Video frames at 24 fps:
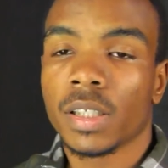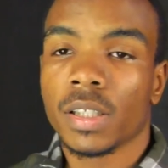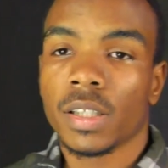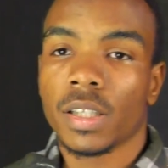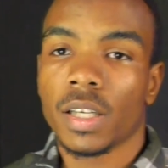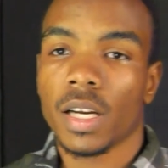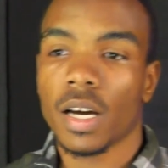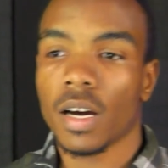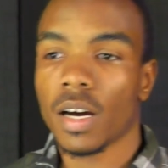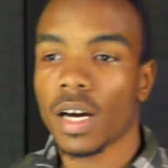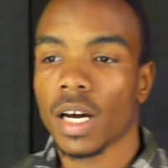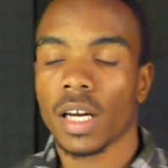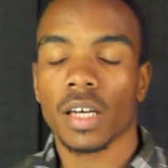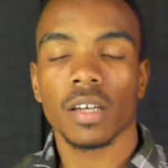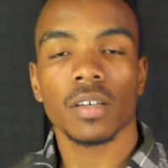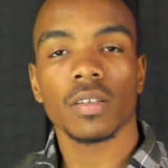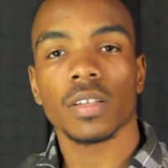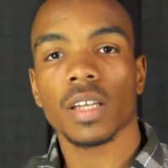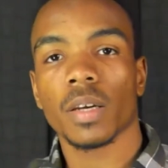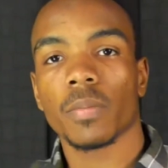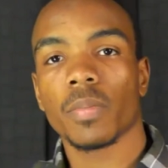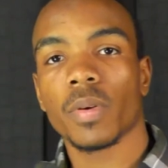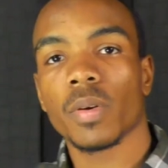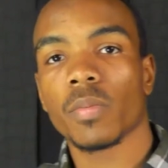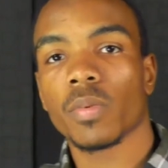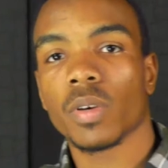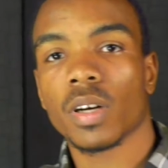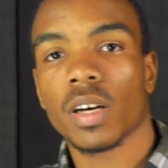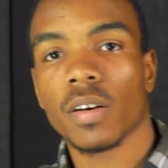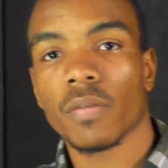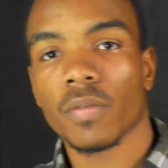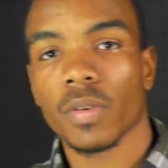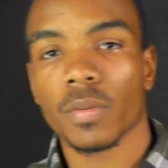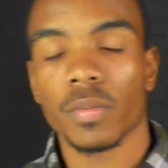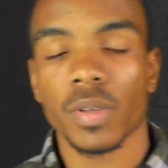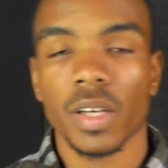Now, I know that people
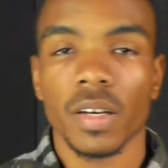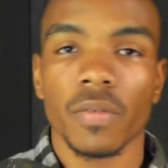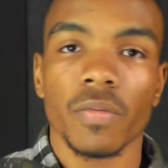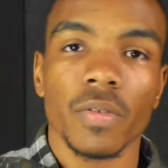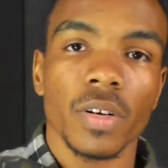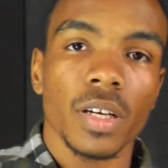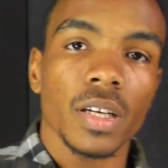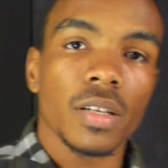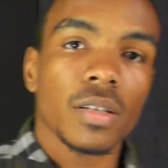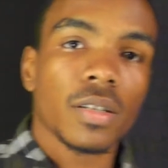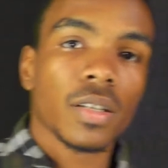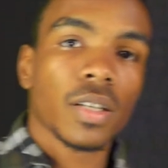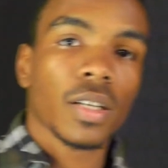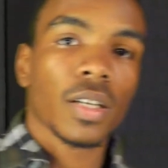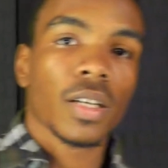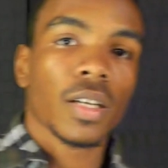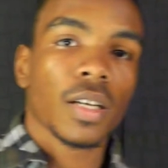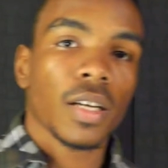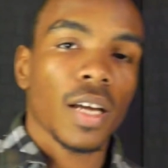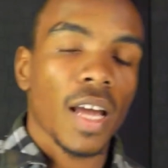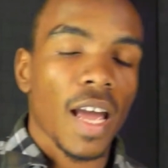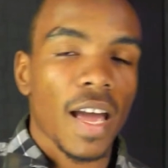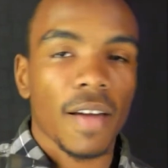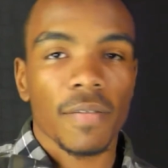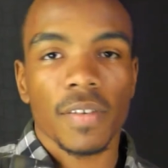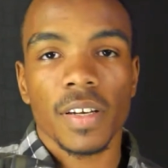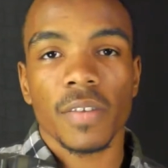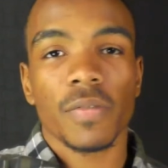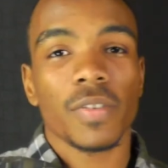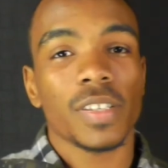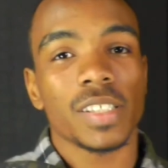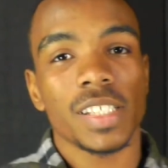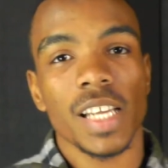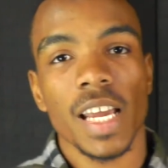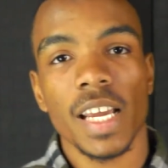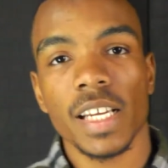come from have
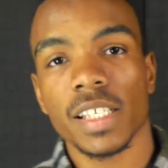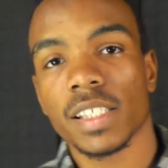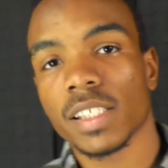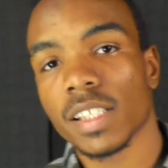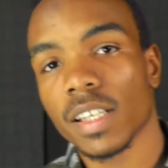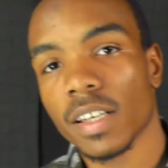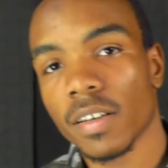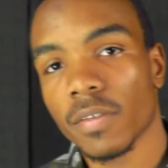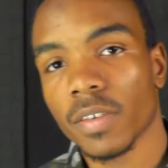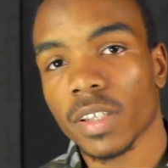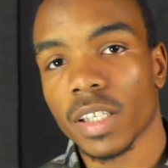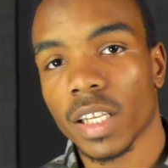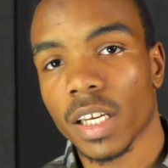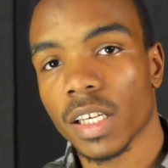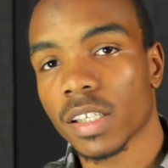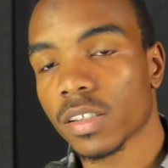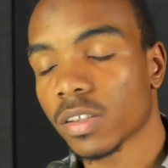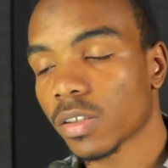different tastes and everything.